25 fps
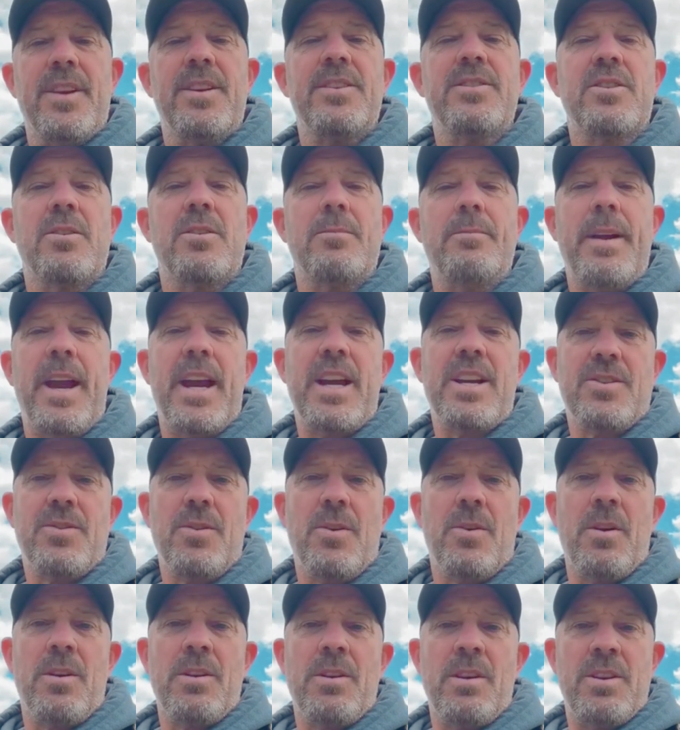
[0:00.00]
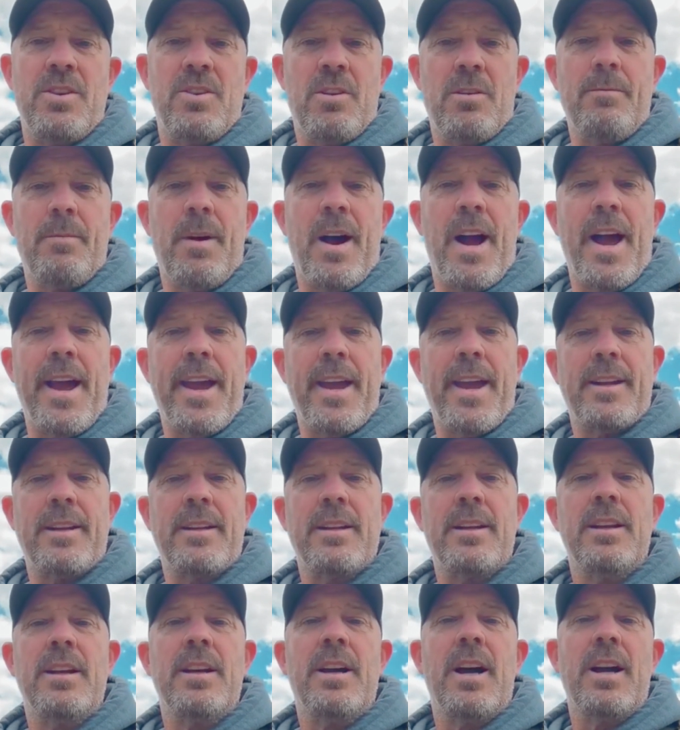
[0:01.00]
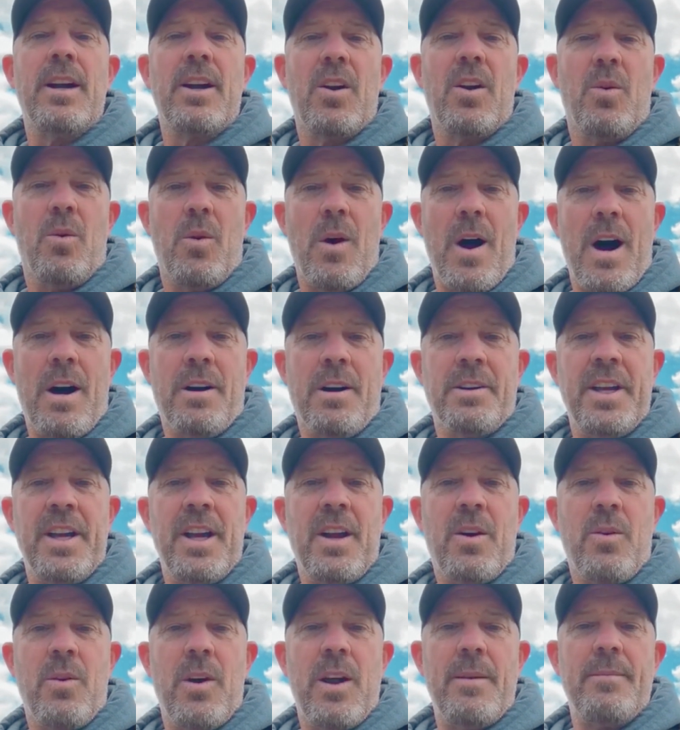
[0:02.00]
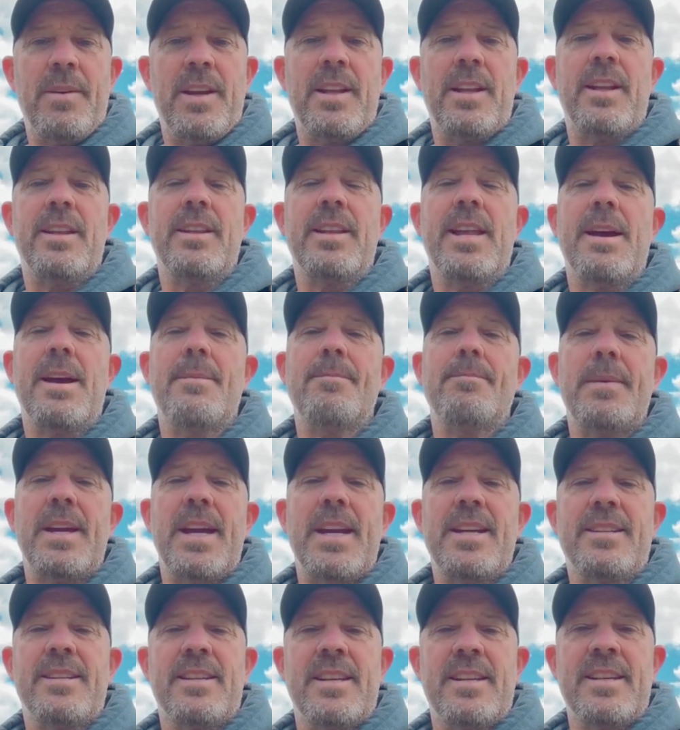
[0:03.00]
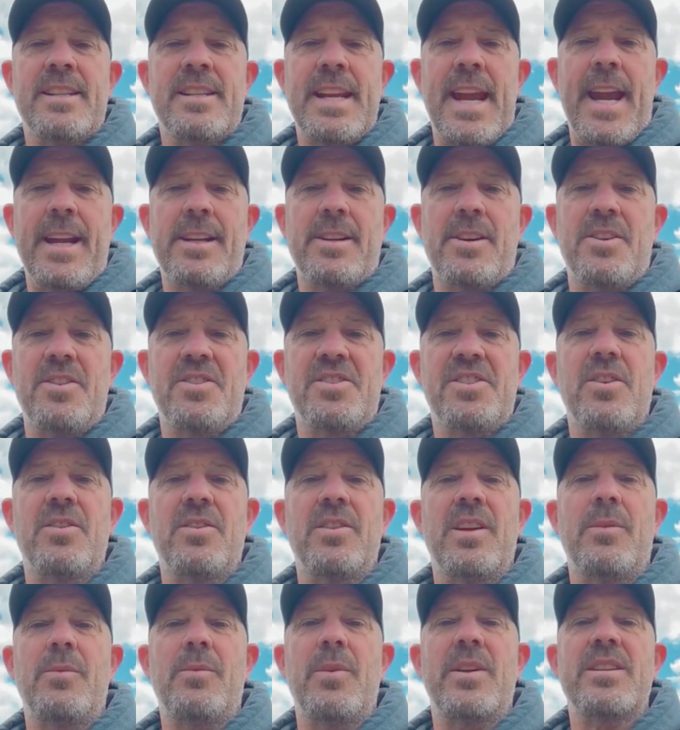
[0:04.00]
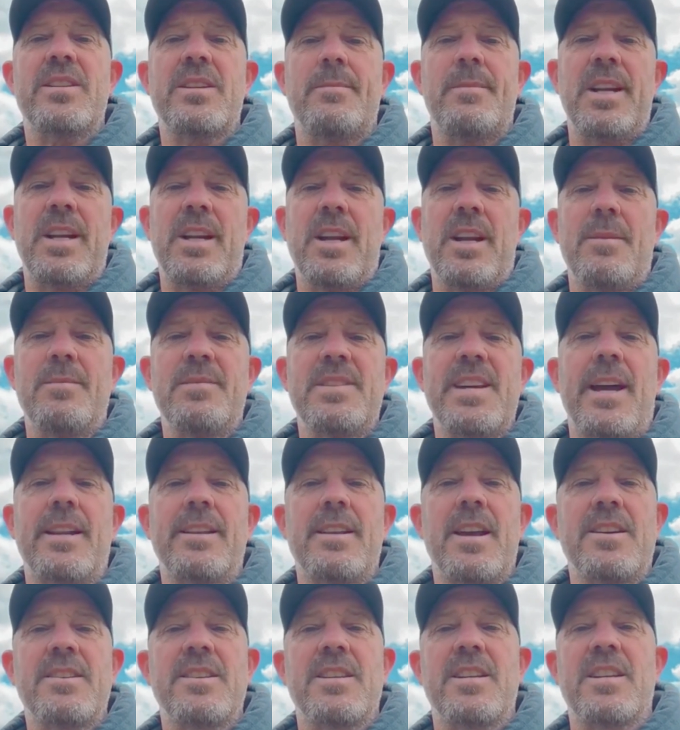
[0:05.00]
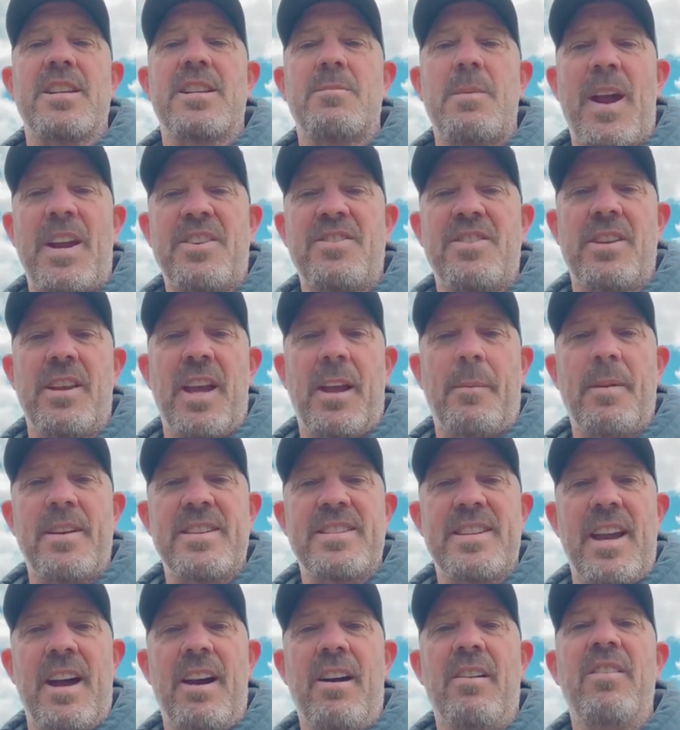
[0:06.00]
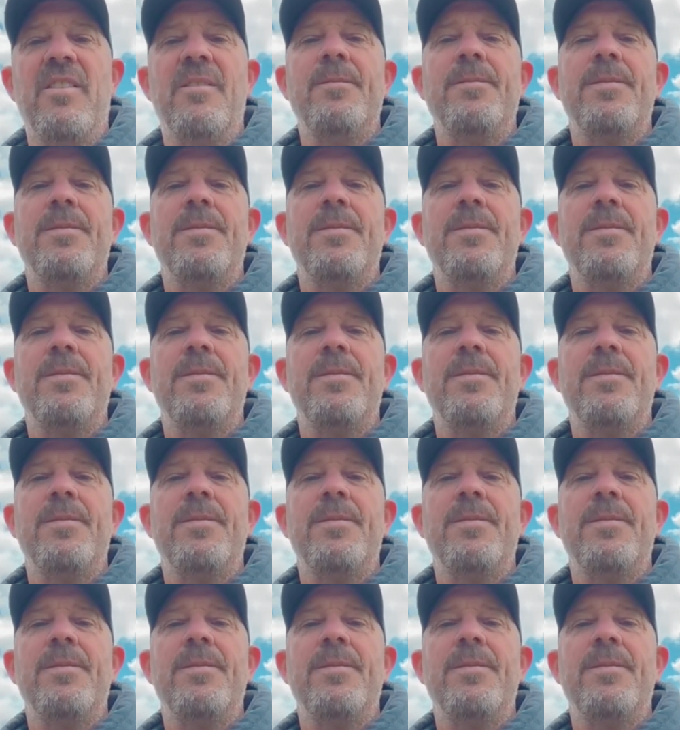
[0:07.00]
So make sure that you're buying quality equipment that meets the standards so that when somebody comes out and does an inspection like myself,